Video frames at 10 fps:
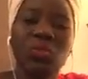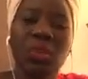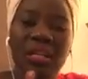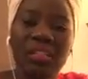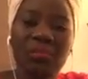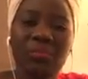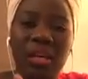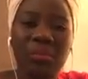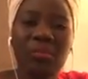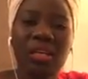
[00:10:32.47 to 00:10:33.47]
one
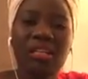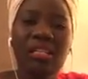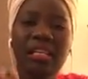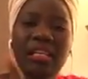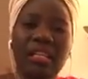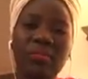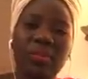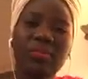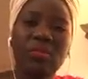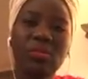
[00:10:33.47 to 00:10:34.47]
baby, take that
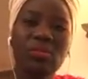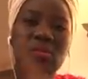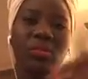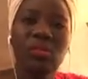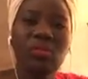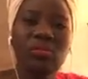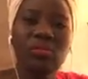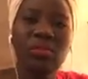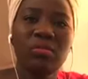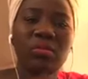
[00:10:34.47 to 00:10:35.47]
baby to the hospital, and drop
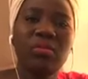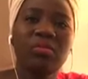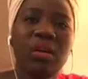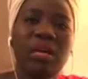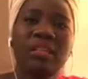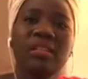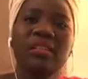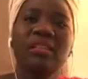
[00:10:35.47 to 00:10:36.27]
the baby back.